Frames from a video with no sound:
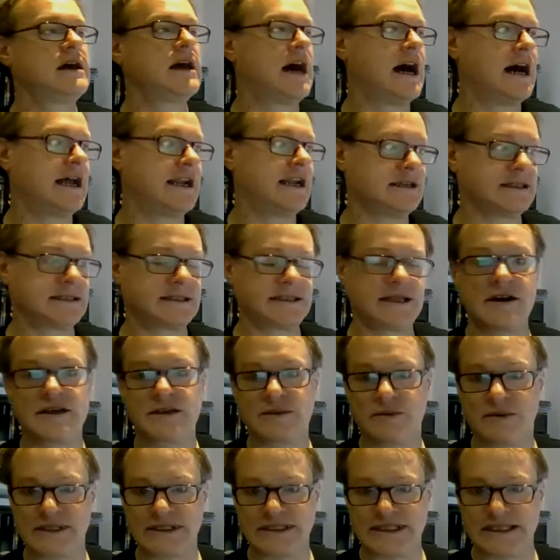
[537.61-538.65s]
and it's those
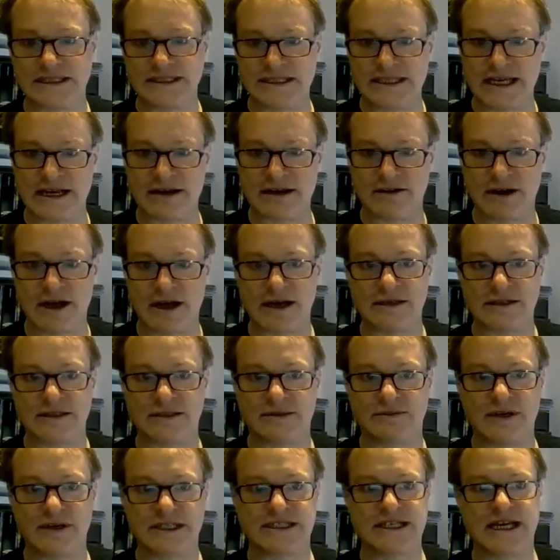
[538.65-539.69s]
ones and zeros
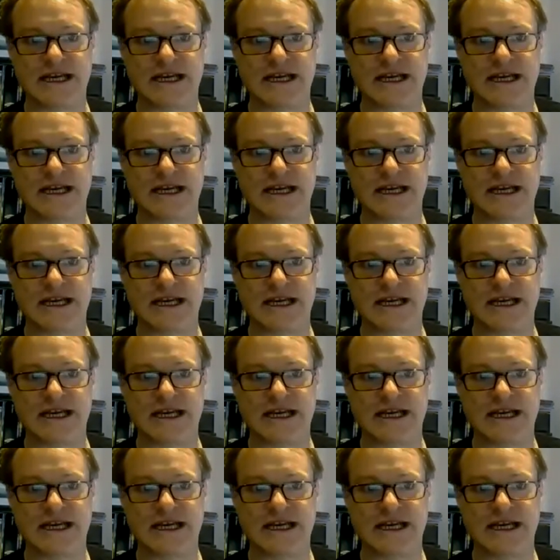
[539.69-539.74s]
which